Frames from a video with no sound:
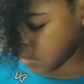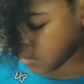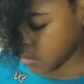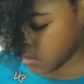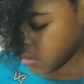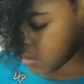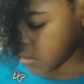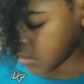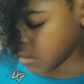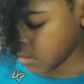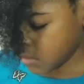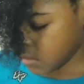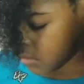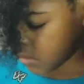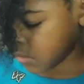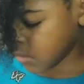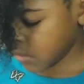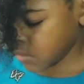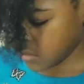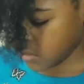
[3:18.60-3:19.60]
her blue rubber
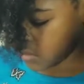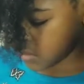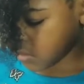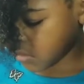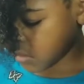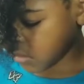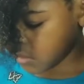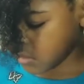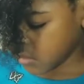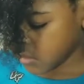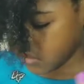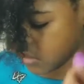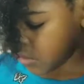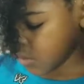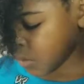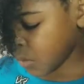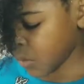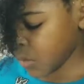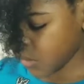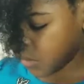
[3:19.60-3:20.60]
bands
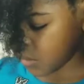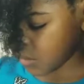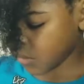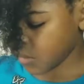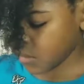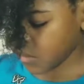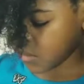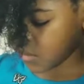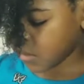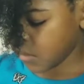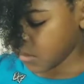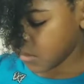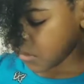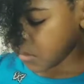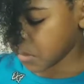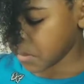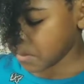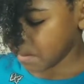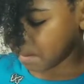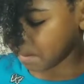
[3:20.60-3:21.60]
jumping out
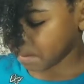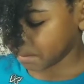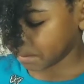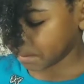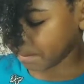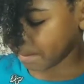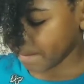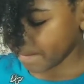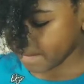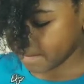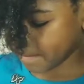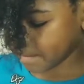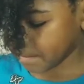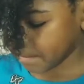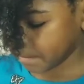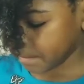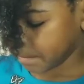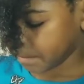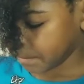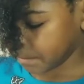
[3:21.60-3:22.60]
in her hairdo as a
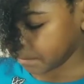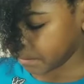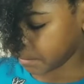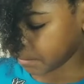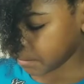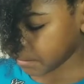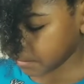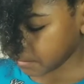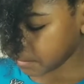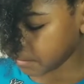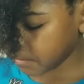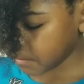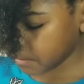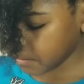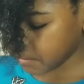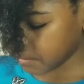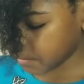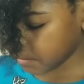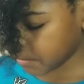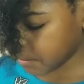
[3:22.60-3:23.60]
pop of color.
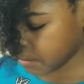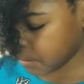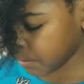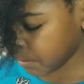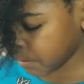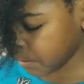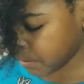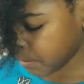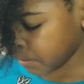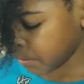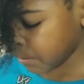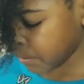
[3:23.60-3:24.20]
And I